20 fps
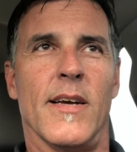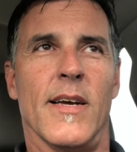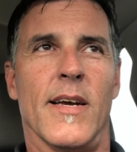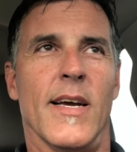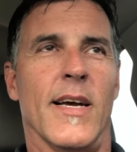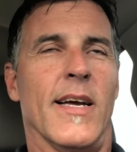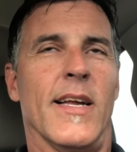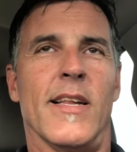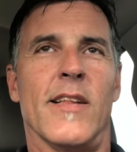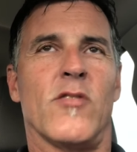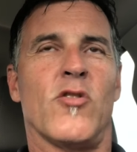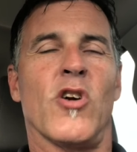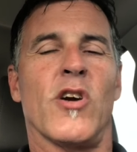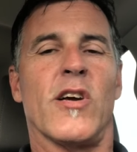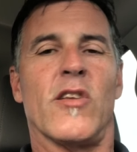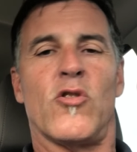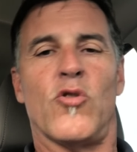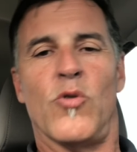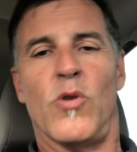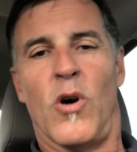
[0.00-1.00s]
and it took
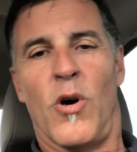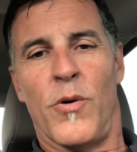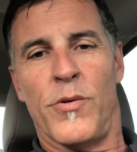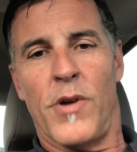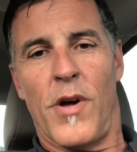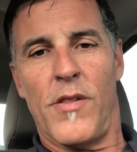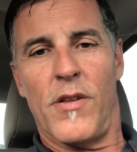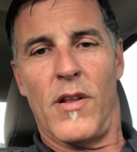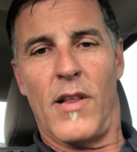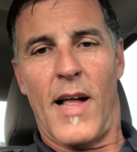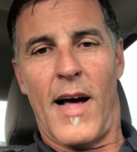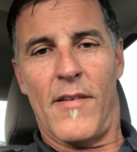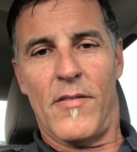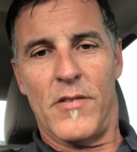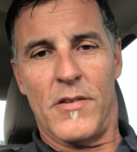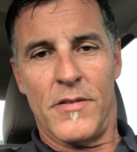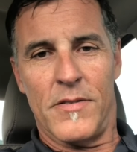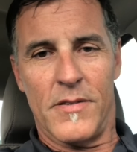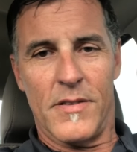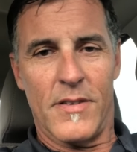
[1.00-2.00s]
it to a whole nother level
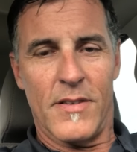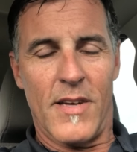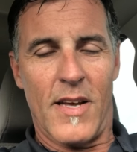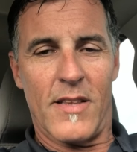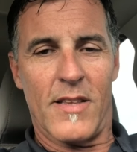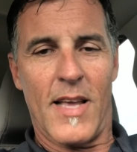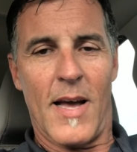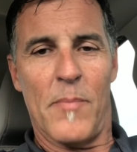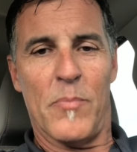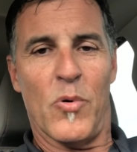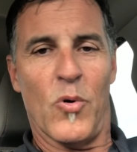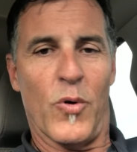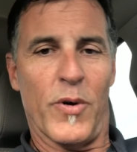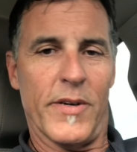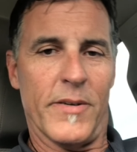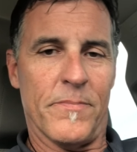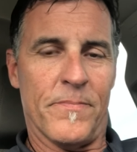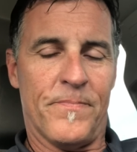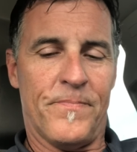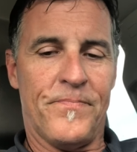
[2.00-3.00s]
at that
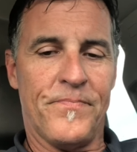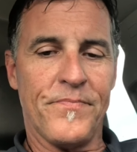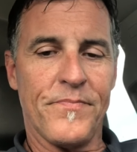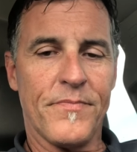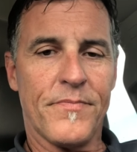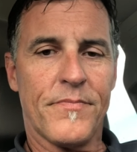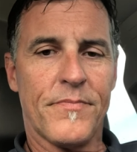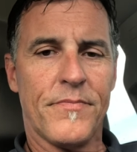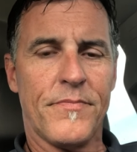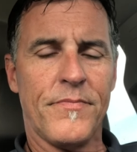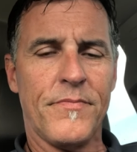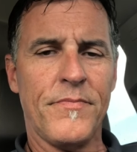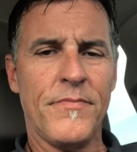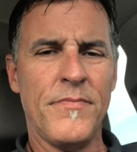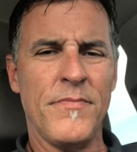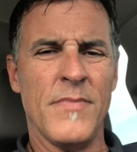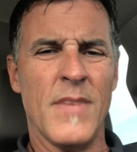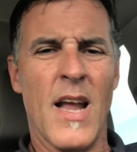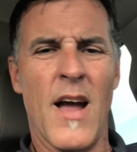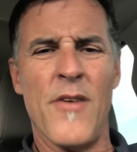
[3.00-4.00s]
point.
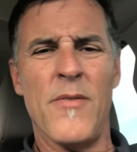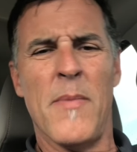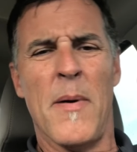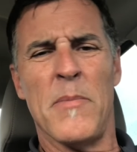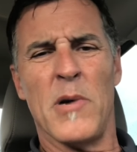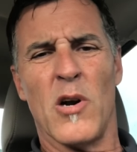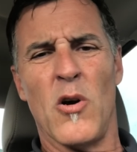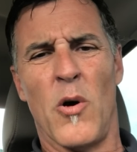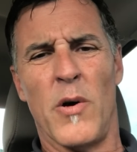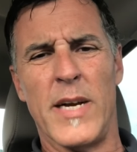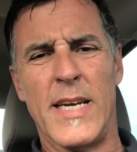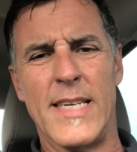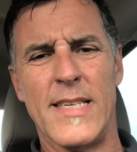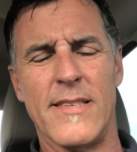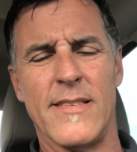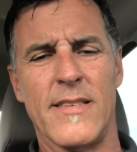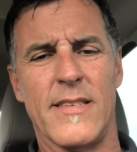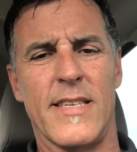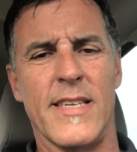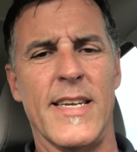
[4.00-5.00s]
I remember going in
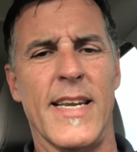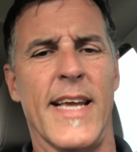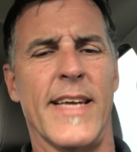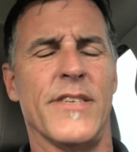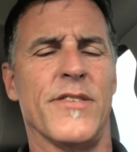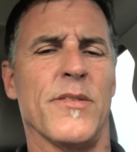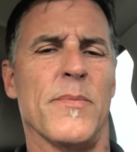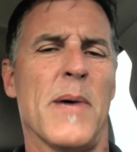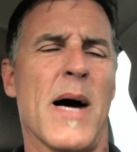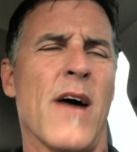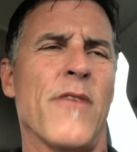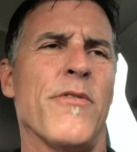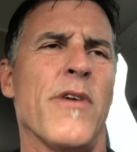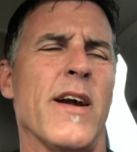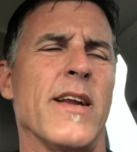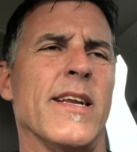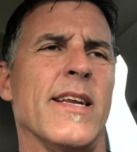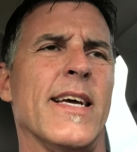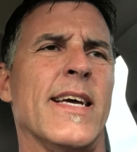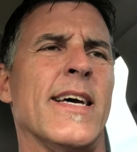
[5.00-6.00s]
as a teenager, about
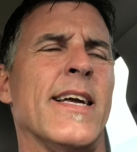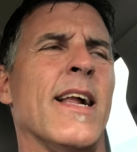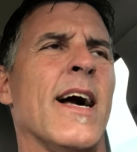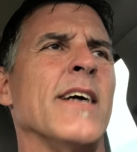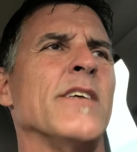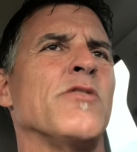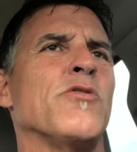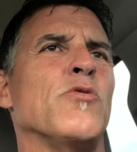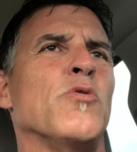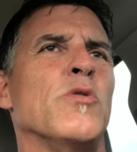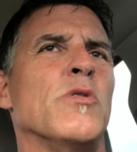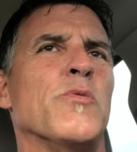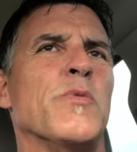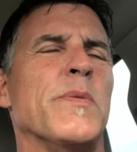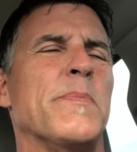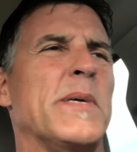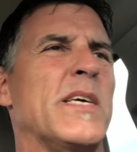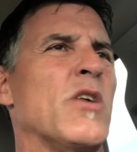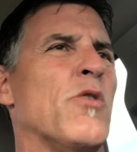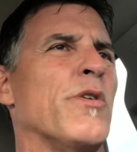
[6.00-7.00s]
ready to hit high school, and we'd
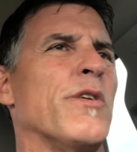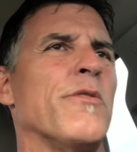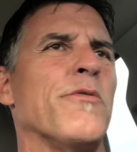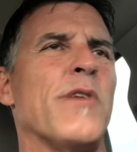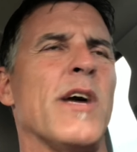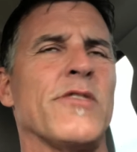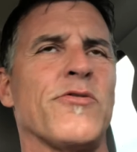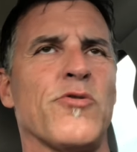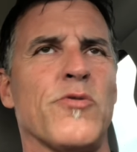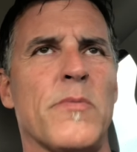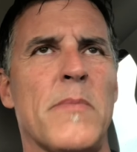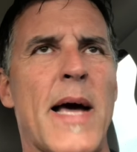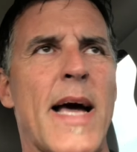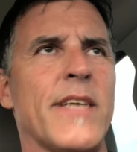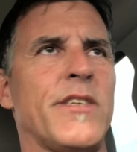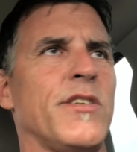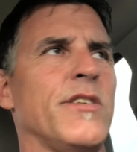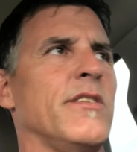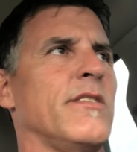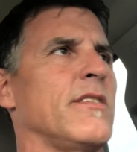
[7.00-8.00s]
be going to wrestling
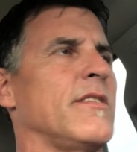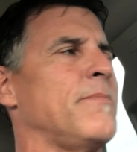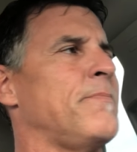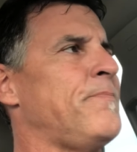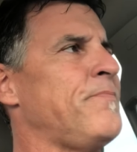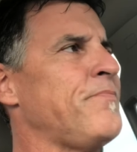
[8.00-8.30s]
matches and